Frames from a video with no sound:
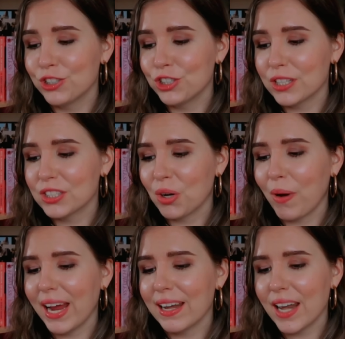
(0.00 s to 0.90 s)
just so
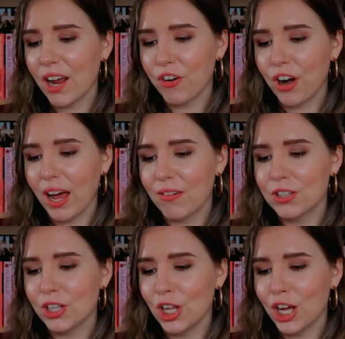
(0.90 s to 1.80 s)
I never
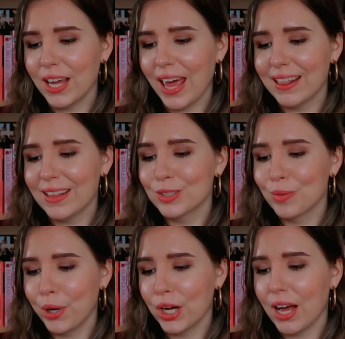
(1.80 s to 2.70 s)
have to look at this
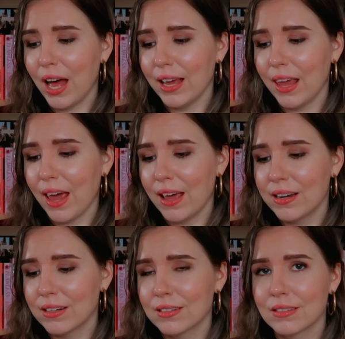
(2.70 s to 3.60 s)
book again.